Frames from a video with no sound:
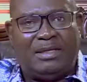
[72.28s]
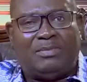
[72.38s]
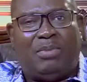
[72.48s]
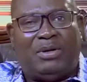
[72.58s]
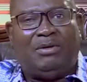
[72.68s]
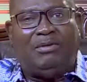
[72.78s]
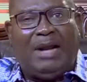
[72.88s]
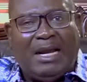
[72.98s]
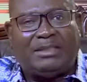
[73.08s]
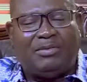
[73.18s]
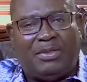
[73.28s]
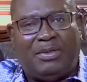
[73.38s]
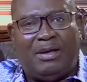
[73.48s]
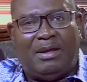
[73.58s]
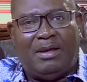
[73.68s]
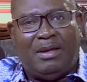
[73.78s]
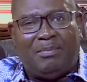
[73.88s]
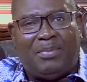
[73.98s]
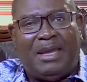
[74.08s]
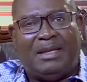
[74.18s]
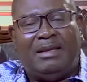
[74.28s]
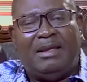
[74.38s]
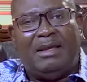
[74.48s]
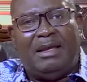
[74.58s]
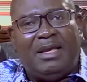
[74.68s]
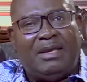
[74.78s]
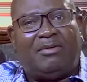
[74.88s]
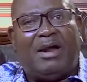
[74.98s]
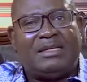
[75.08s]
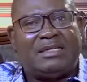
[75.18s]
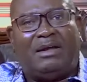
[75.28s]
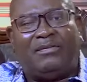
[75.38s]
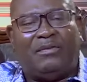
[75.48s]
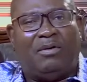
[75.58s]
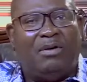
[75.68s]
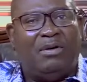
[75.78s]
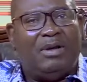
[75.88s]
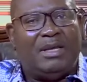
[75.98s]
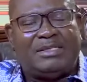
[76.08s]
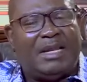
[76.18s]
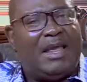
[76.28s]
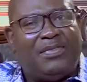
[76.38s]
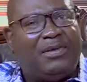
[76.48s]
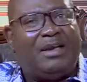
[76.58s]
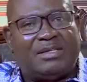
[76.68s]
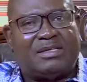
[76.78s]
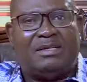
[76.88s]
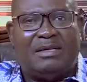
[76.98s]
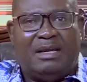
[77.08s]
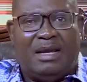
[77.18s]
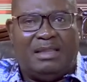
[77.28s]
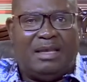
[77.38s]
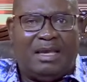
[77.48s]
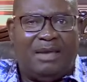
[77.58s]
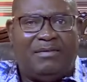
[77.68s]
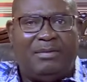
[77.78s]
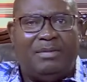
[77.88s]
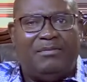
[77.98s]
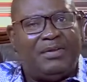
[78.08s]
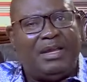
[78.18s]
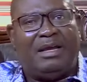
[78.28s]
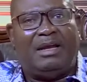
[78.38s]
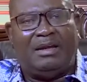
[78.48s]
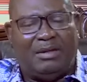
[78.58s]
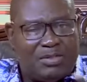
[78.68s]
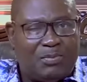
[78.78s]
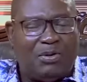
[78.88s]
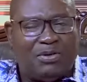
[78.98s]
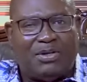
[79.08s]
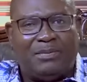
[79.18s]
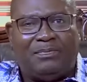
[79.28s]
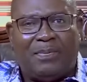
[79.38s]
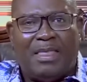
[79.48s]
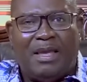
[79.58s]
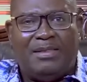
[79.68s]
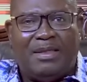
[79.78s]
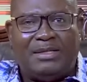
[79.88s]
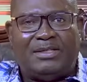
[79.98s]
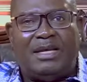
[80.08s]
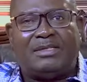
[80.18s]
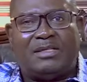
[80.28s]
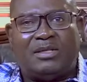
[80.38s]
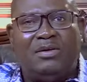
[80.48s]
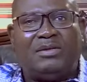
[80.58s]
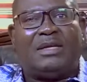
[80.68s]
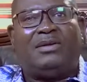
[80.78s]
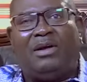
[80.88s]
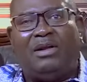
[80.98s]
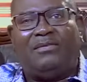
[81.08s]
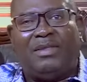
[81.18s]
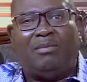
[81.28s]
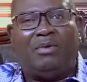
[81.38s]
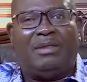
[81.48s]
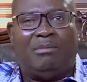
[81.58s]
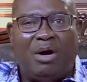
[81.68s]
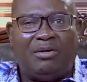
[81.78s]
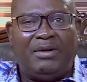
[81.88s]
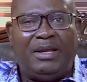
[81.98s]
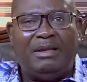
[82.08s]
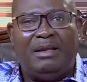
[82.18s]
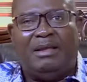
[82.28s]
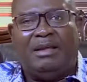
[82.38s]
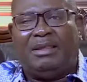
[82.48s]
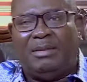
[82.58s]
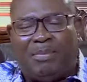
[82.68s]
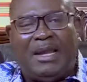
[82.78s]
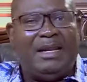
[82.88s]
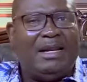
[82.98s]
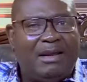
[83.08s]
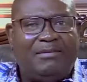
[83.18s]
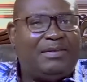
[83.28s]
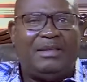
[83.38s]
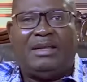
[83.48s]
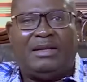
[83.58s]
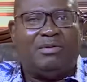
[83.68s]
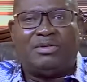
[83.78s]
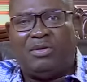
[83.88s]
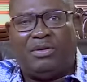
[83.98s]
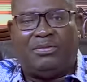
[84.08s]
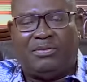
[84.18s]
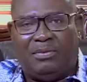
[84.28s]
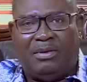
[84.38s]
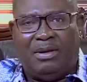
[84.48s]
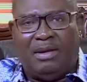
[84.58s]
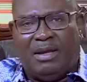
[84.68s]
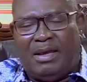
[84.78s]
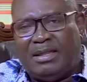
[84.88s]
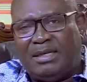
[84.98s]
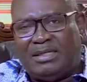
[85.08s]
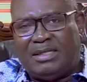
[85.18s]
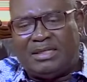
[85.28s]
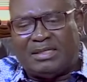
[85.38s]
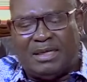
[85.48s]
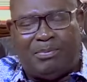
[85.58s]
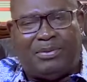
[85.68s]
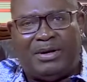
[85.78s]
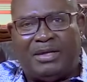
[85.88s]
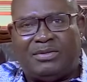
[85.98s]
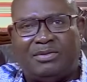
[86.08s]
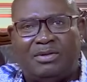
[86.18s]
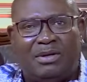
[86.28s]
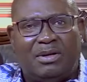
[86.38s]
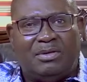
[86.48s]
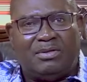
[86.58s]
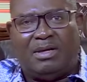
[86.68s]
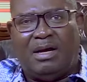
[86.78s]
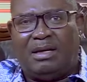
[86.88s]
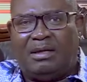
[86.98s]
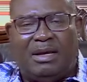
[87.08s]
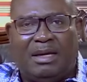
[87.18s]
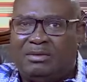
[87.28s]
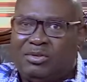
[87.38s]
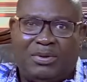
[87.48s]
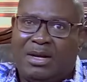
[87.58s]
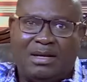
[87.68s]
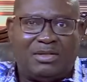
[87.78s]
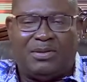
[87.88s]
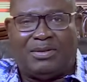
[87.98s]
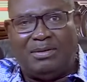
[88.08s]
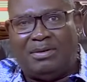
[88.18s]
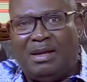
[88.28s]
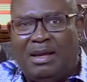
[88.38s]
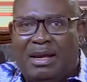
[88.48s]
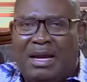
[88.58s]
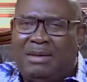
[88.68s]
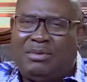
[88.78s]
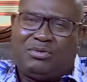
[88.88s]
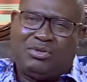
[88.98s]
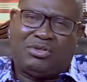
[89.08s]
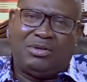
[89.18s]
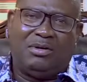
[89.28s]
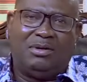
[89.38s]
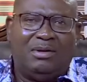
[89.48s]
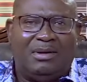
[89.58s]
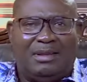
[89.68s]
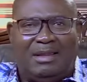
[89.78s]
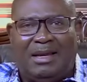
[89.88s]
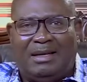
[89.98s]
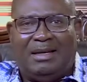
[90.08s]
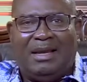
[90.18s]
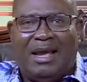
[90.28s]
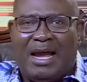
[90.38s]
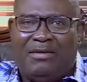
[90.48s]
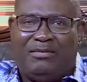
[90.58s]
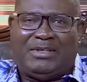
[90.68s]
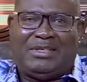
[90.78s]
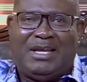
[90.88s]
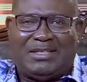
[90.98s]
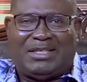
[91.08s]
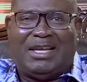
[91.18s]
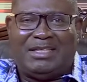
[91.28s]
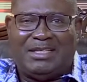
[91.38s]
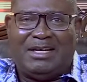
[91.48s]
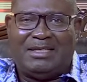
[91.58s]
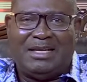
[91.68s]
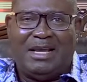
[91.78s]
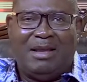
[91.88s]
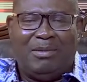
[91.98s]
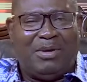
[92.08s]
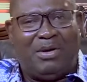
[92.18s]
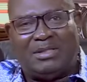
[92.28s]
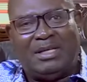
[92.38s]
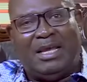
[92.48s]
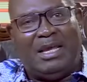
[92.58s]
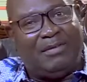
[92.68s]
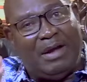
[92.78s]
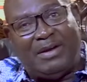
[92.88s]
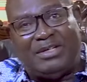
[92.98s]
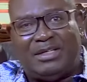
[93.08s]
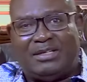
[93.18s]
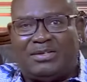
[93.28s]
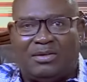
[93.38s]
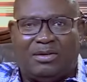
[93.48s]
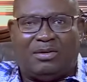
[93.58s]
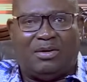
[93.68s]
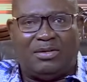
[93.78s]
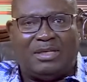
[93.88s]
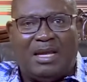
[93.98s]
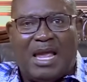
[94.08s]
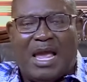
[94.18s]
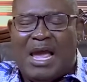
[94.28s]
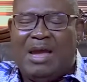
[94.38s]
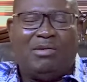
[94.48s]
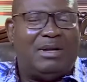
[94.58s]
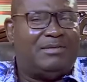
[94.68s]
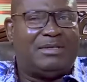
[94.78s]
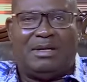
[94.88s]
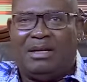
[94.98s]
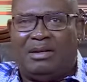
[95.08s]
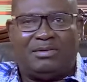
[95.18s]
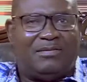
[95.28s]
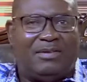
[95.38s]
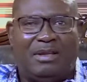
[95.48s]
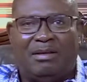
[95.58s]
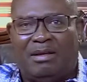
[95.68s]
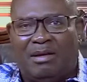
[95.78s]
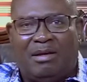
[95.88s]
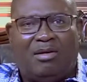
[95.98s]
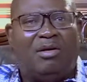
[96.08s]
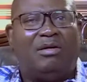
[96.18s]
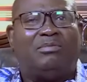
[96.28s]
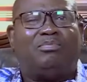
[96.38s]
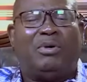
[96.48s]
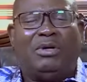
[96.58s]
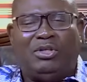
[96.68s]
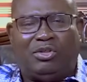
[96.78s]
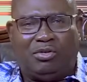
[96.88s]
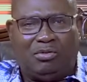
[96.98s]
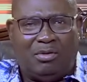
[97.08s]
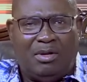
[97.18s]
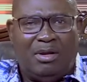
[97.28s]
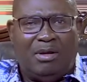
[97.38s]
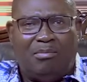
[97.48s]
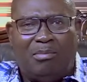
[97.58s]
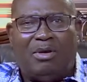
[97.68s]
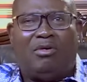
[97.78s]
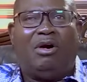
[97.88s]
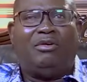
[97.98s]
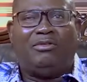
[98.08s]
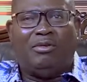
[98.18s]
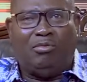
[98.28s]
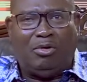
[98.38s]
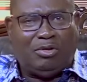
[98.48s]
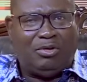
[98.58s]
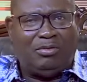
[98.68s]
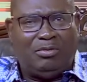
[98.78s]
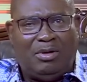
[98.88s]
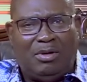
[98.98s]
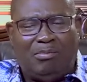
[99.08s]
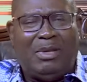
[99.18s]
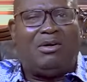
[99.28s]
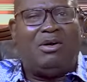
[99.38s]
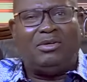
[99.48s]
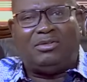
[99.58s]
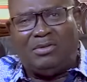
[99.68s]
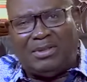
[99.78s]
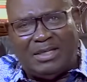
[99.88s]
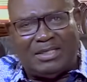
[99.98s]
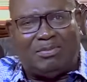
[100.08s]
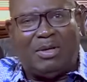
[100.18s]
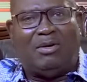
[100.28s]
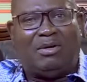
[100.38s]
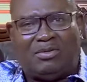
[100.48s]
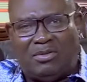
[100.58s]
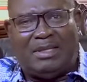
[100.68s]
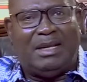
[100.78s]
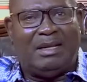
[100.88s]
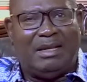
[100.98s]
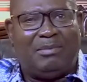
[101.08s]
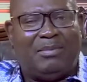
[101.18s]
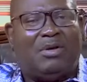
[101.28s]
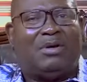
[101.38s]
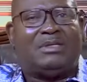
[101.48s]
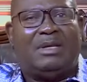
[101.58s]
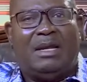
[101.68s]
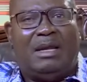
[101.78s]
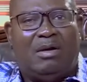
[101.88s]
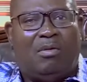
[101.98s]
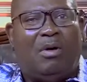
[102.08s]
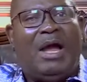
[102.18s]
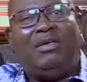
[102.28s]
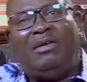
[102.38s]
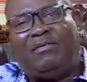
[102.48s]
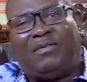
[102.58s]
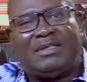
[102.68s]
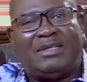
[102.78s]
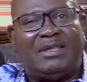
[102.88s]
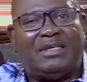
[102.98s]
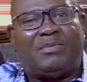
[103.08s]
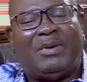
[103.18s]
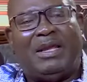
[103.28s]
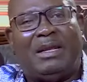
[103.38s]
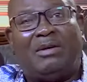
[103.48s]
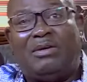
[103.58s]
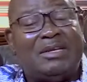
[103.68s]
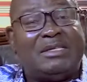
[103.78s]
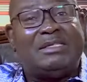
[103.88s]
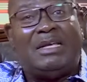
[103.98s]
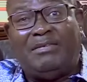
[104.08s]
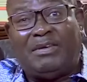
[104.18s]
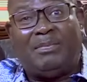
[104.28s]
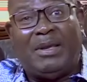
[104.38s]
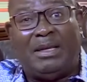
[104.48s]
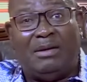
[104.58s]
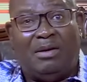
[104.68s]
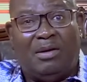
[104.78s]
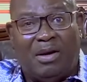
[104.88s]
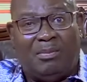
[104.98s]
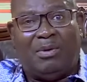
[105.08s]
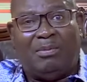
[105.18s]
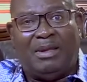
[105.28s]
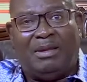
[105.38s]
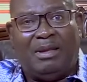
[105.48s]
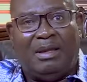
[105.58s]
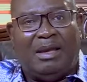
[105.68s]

his body racked with uh, pain, he cries out for, he said, I thirst. And they gave him vinegar and a sponge. Then Jesus looks at all of them with the mockery, the pain, and everything that he was going through. And then Jesus said a prayer to, to God. And to be honest with you, I'm not too sure that I have reached that stage yet. Because if I were Jesus on the cross, I would have said a lot of things. God punish you. May God reward you. May God do this. May God do that. Because why are you inflicting this pain, an undeserved pain, upon me?